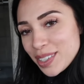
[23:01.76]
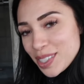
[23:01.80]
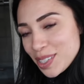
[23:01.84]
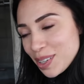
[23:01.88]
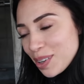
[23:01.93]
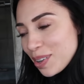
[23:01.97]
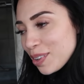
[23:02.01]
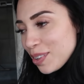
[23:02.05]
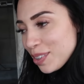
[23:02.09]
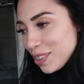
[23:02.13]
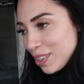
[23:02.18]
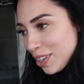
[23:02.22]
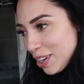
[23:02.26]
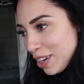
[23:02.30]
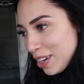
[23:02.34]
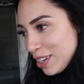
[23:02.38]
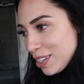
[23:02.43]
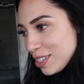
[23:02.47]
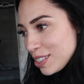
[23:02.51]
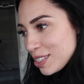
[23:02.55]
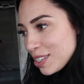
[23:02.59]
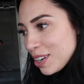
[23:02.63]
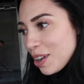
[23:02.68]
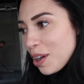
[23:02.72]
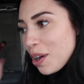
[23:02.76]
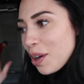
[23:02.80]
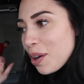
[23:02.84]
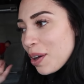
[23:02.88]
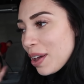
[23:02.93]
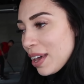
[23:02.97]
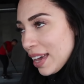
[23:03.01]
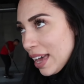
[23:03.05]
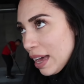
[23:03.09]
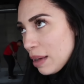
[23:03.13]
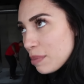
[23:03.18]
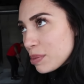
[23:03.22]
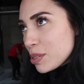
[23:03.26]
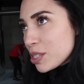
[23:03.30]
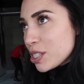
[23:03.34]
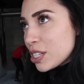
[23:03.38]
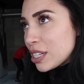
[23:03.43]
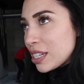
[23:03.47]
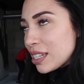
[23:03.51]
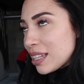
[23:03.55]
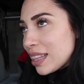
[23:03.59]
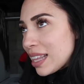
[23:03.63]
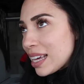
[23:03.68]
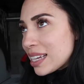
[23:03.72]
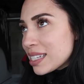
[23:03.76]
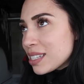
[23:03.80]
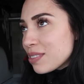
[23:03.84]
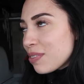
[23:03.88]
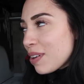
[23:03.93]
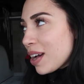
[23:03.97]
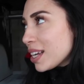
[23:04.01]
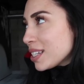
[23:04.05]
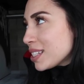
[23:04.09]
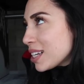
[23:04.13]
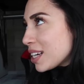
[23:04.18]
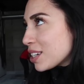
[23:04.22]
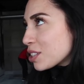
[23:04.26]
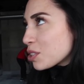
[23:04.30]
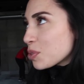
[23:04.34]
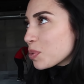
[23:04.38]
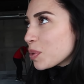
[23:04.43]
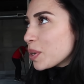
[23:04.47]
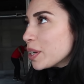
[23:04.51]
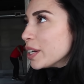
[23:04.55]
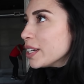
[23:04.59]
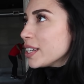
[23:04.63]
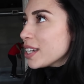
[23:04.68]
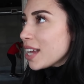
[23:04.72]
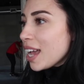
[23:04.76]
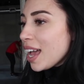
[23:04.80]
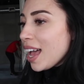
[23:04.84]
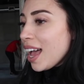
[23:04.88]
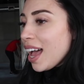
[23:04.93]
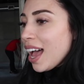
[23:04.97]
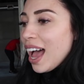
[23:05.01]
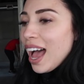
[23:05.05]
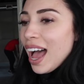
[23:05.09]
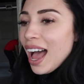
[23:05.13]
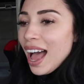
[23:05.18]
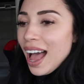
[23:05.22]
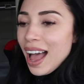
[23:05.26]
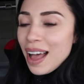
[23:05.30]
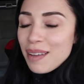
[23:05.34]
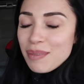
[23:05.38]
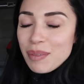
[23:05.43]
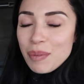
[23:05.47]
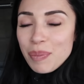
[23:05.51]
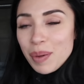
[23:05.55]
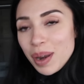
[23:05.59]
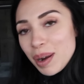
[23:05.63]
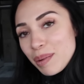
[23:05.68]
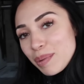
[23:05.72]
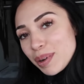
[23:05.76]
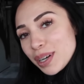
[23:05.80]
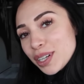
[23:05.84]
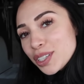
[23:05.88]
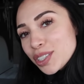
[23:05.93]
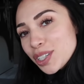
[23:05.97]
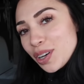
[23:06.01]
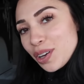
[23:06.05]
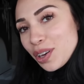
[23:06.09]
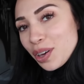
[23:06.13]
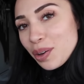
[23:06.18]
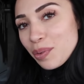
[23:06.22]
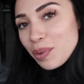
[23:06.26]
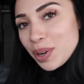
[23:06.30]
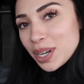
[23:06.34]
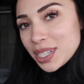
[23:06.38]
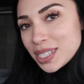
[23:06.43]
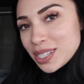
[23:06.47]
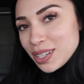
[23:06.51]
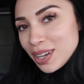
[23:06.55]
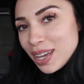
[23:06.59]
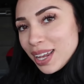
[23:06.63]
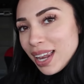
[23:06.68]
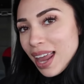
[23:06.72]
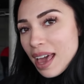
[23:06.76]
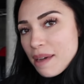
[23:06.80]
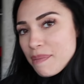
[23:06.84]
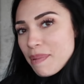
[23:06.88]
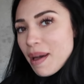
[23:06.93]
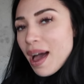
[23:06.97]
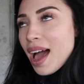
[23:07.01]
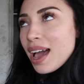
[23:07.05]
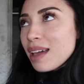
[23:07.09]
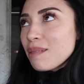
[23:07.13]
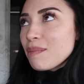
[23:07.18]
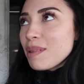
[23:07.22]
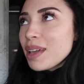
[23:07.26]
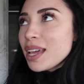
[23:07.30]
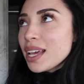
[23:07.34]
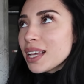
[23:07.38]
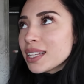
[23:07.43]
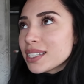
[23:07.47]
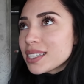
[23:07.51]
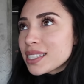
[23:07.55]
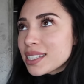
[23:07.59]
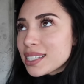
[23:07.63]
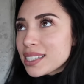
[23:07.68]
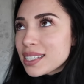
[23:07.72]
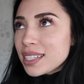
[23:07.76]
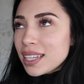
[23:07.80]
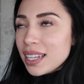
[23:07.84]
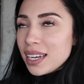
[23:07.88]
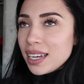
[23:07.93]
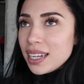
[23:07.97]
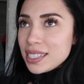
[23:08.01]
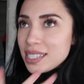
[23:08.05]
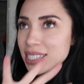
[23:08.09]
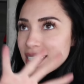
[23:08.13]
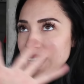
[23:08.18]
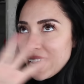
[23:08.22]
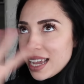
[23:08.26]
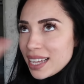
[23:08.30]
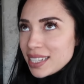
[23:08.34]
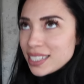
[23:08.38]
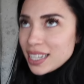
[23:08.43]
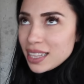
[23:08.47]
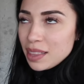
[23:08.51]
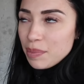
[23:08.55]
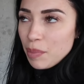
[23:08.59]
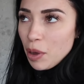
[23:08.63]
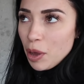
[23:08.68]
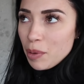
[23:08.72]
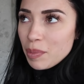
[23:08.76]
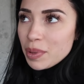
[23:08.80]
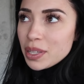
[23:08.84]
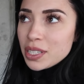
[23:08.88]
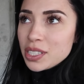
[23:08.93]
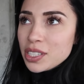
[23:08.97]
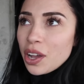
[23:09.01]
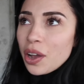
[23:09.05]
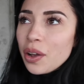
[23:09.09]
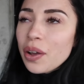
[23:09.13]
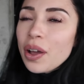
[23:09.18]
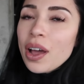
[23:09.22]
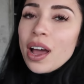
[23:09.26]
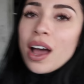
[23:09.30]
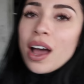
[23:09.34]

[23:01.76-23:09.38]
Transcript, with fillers: it's all good, no hiccups thus far, touch wood. Um, but I'm gonna show you what it's looking like behind me. It's in the state at the moment, so